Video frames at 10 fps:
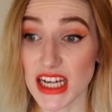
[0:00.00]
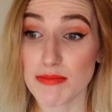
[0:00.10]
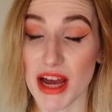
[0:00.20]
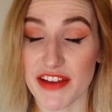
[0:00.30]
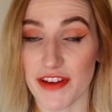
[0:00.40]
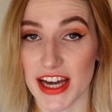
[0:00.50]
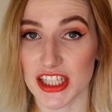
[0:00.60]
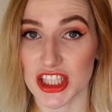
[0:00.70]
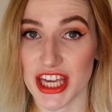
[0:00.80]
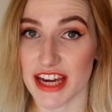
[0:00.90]
In my
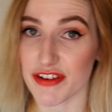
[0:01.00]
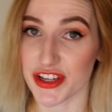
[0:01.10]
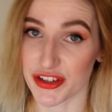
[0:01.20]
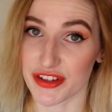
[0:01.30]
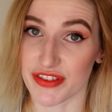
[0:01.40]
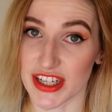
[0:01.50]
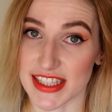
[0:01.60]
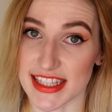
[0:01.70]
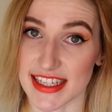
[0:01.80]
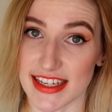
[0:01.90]
final year at
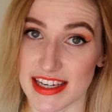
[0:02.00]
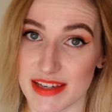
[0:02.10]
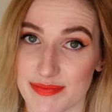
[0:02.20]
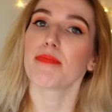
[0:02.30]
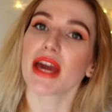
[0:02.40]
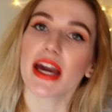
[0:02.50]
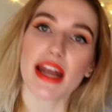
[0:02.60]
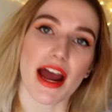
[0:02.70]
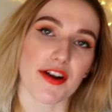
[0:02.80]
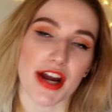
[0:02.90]
university, me
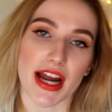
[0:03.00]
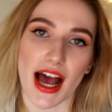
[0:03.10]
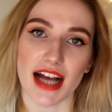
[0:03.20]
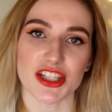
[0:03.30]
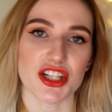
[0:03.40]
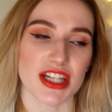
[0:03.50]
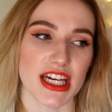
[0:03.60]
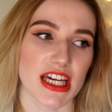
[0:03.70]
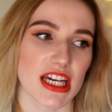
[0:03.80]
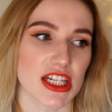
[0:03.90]
and Eric
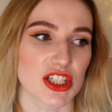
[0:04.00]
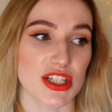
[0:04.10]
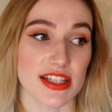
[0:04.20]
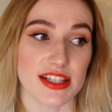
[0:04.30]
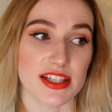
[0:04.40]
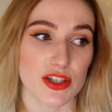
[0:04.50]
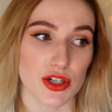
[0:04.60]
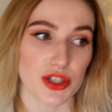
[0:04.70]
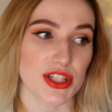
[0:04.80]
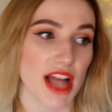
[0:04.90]
actually
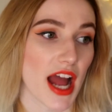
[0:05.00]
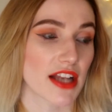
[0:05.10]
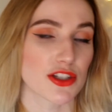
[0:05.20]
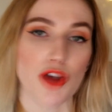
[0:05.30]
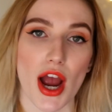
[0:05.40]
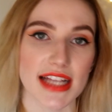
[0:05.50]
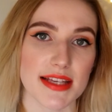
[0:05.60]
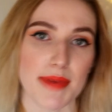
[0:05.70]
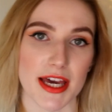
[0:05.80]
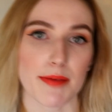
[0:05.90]
discussed and tried
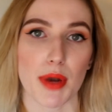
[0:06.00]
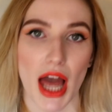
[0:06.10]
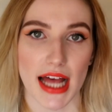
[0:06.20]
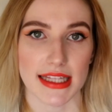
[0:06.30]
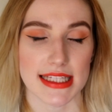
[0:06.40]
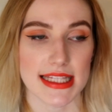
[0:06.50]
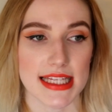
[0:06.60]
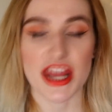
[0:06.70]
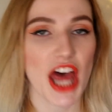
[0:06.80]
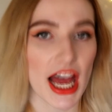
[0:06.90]
to make plans
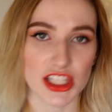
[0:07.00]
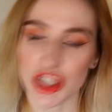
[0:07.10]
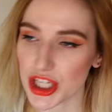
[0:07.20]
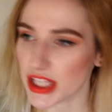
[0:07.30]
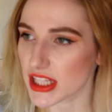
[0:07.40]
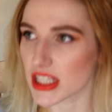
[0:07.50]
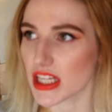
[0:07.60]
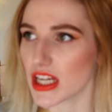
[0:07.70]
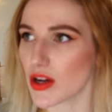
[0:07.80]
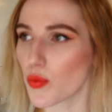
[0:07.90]
that just
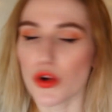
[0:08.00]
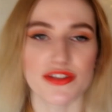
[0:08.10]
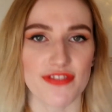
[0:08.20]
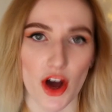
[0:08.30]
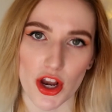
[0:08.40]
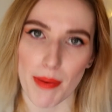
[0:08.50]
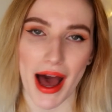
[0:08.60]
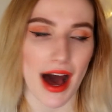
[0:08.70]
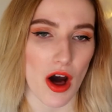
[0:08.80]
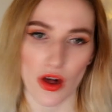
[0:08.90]
would fall
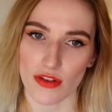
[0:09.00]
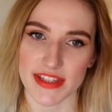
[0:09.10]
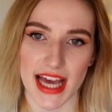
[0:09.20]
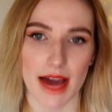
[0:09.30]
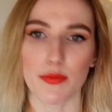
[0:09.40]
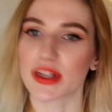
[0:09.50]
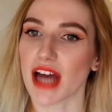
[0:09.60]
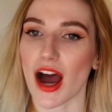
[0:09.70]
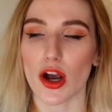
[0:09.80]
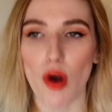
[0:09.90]
apart all the time. We'd
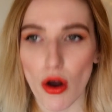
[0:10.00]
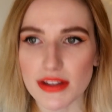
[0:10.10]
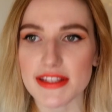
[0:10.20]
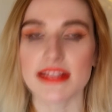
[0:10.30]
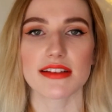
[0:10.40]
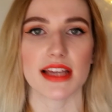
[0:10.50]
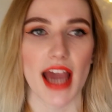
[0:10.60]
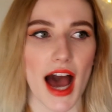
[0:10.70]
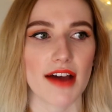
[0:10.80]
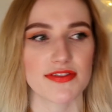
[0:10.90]
constantly
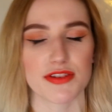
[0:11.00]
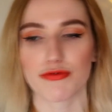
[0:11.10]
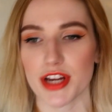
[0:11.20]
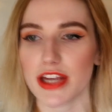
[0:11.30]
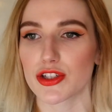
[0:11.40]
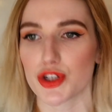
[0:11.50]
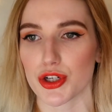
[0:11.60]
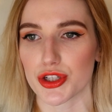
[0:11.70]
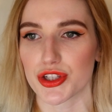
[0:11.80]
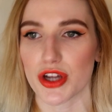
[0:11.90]
have to
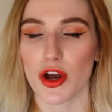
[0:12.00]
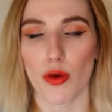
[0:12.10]
readjust